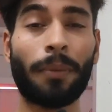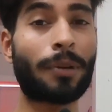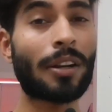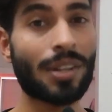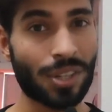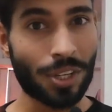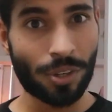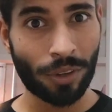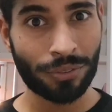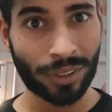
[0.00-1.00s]

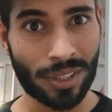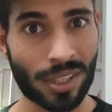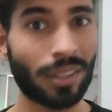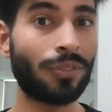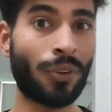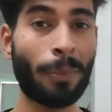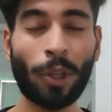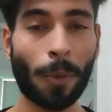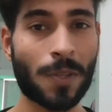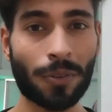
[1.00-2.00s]
pronunciation of words will
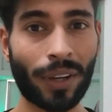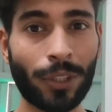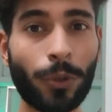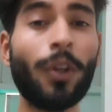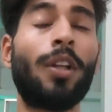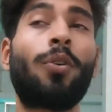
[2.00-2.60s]
be observed by you.